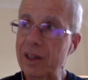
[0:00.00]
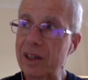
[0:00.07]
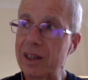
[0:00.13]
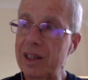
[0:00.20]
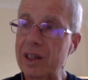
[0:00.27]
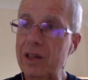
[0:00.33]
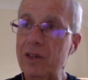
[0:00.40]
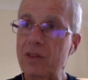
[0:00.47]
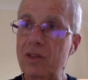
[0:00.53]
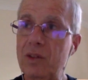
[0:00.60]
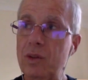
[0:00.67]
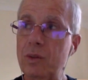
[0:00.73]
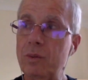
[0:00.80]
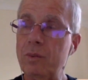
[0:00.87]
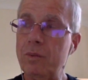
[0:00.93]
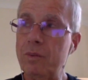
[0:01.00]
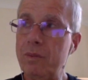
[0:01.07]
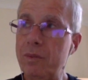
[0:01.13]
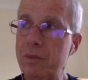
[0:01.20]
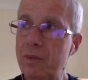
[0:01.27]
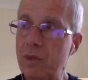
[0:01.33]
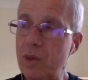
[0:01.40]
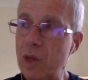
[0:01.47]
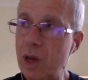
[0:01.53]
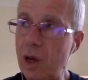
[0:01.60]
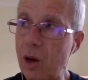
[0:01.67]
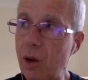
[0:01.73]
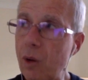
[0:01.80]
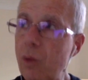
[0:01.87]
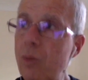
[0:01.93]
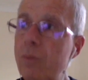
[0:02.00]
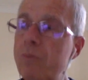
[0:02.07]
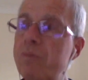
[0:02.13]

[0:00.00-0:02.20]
Claire, as you know,